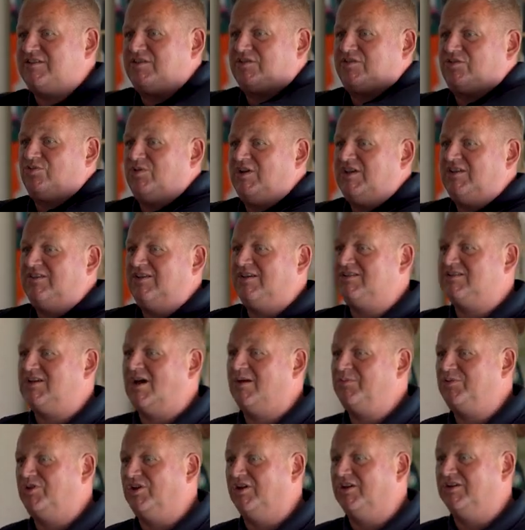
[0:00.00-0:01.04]
are the three things
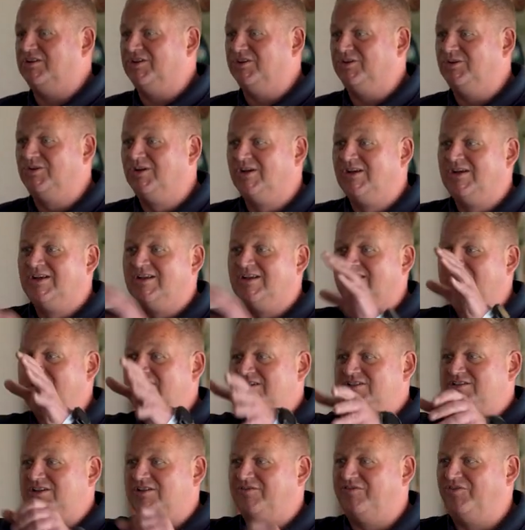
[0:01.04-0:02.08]
I'm going to do,
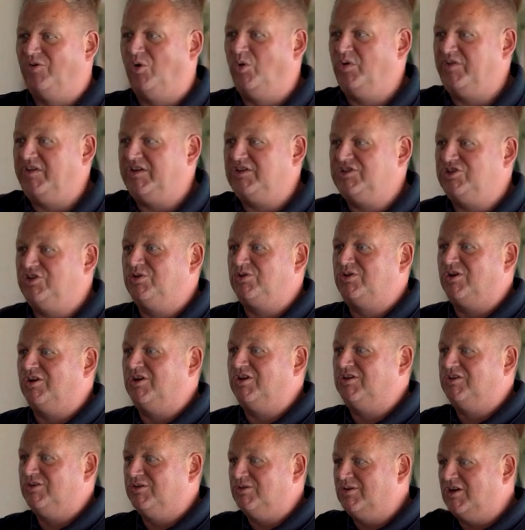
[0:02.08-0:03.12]
these are the four things you're going to
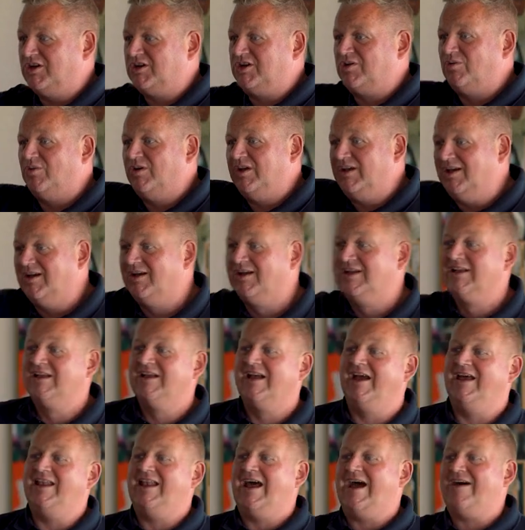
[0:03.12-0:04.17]
do, agree
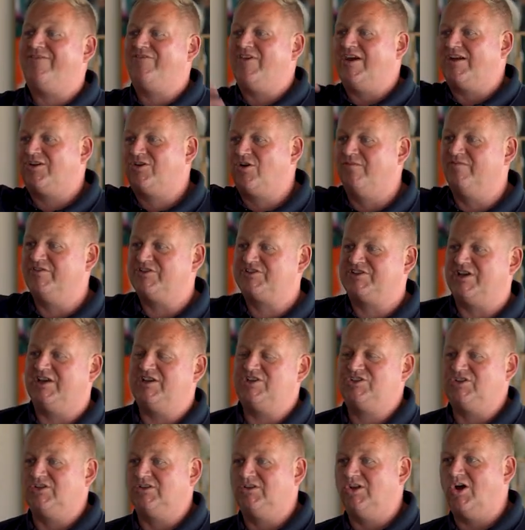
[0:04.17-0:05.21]
and have that
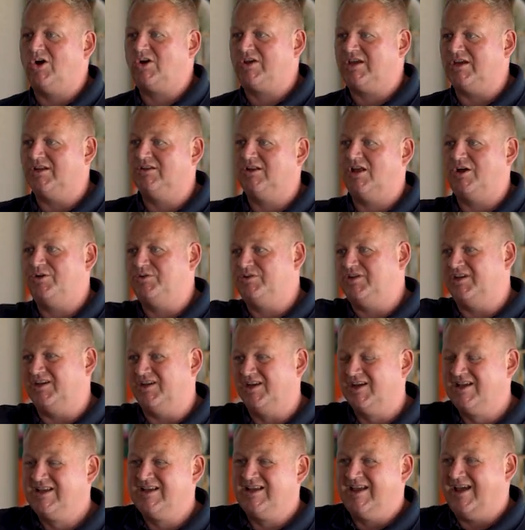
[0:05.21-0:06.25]
conversation, lock it and load
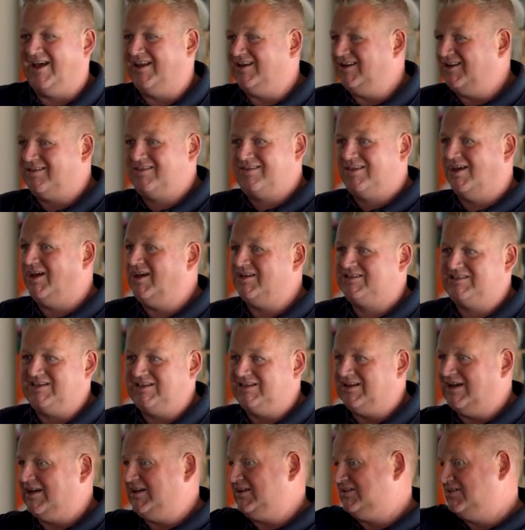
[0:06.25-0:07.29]
it, and in 30
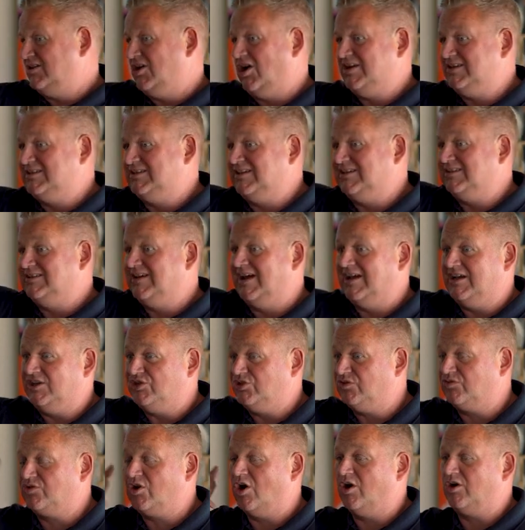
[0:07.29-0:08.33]
days, 90 days,
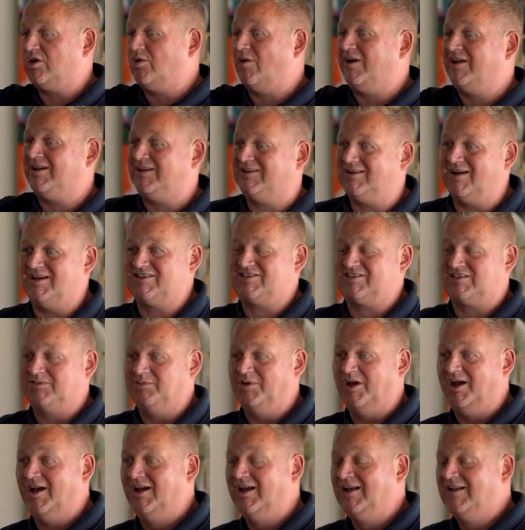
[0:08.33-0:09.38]
you've got a great
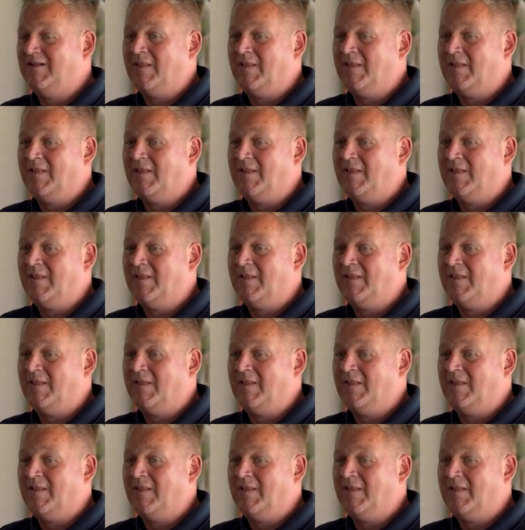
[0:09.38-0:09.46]
customer.